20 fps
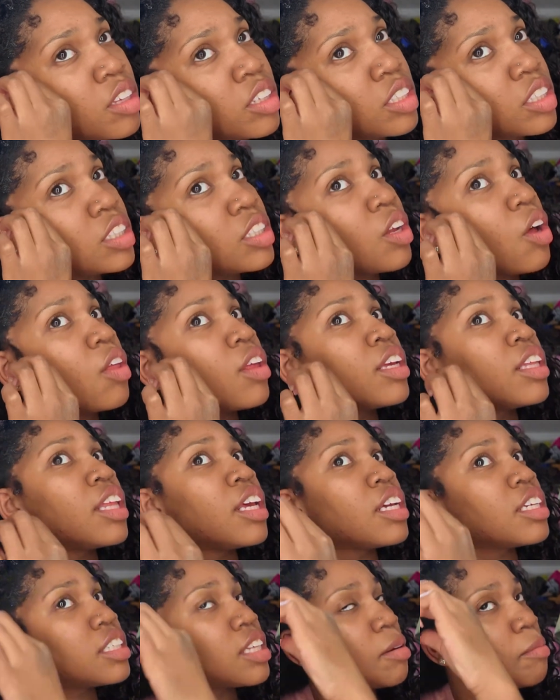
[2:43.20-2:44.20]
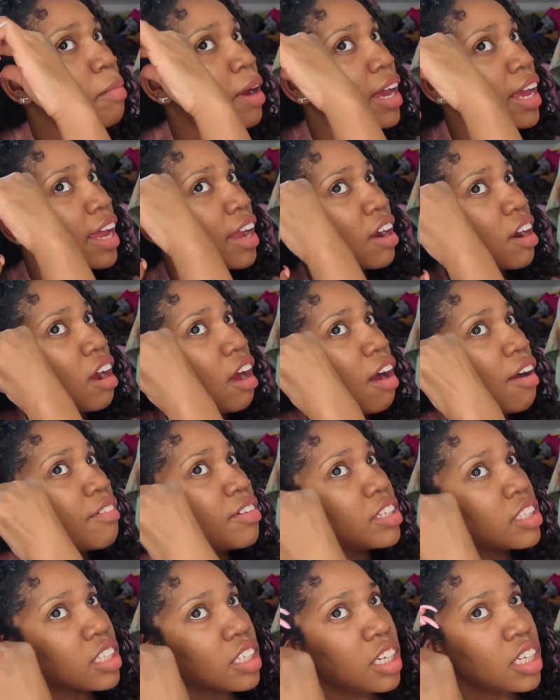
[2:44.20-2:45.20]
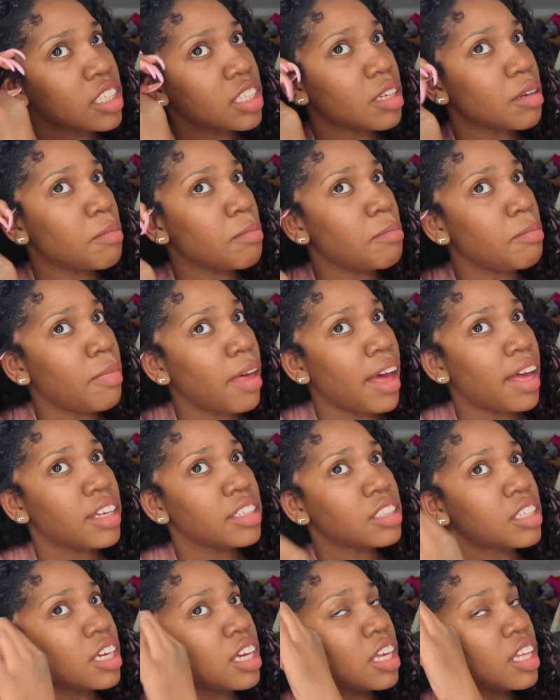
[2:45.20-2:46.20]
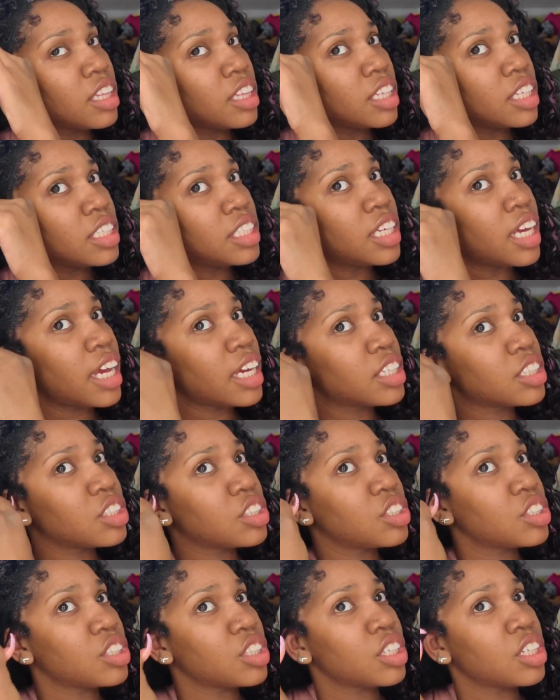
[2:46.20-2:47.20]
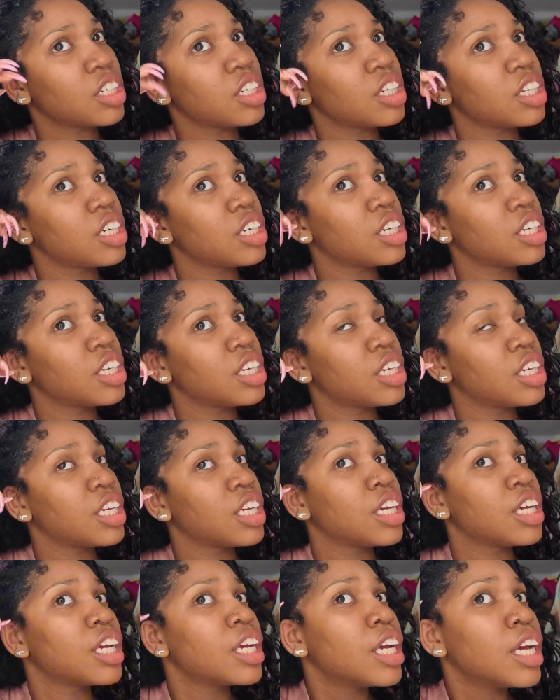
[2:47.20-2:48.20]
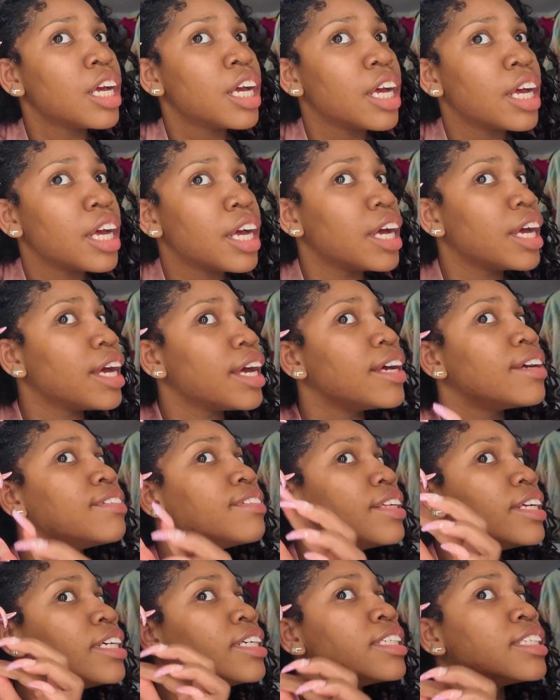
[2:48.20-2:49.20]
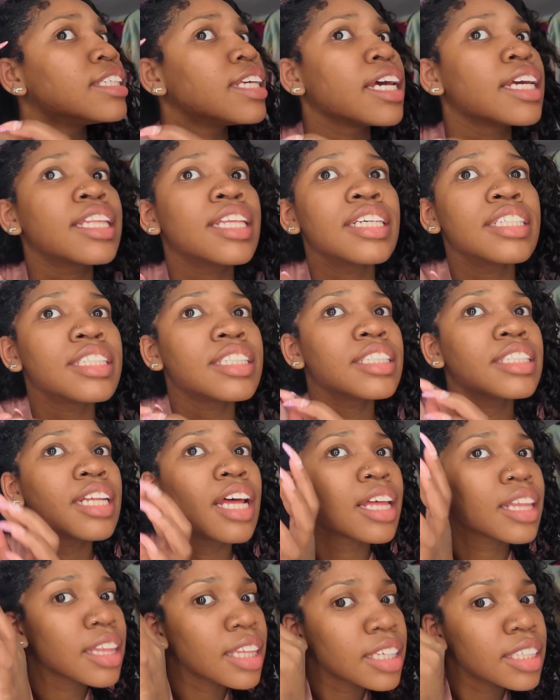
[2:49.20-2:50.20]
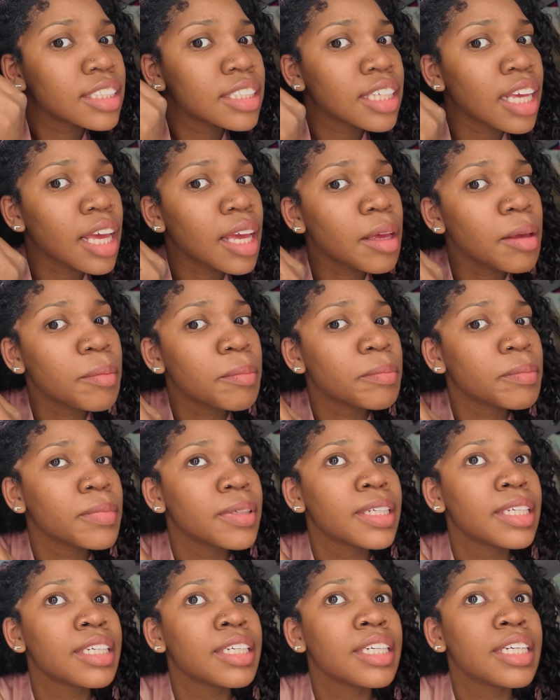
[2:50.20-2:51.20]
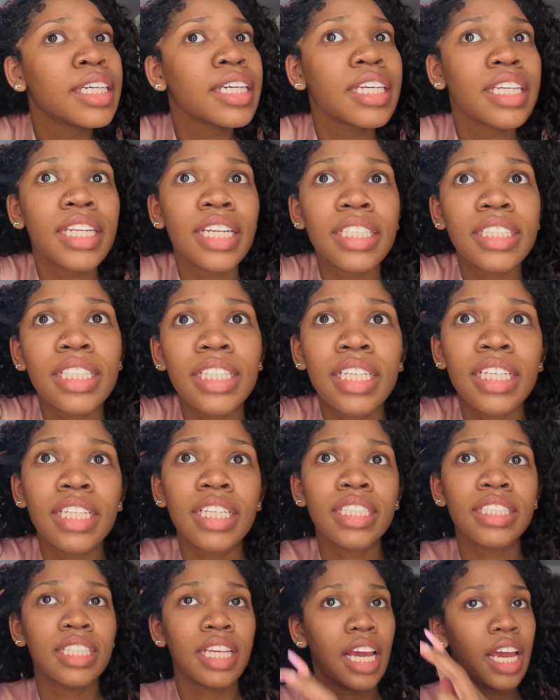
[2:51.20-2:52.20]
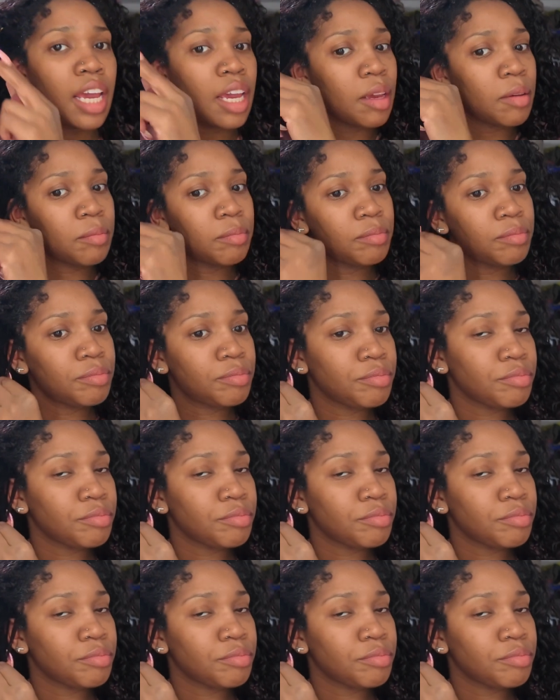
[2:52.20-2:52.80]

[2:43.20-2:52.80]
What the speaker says: just the only thing is that my hair obviously doesn't match the texture of this. Like this is not the same. It doesn't look the same.